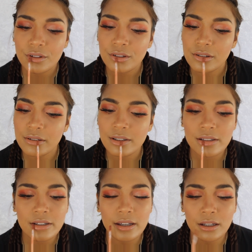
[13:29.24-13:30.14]

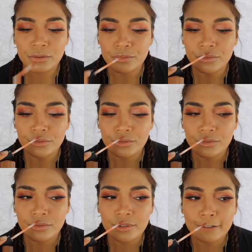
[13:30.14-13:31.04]
Smells like,
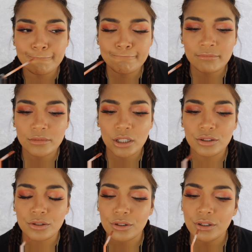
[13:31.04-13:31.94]
I
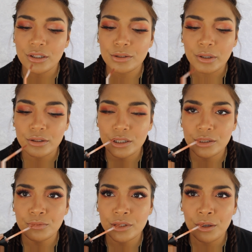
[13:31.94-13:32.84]
don't know, it smells like
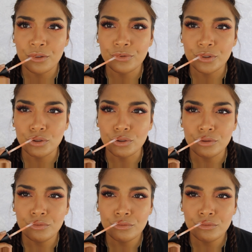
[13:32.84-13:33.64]
some kind of food.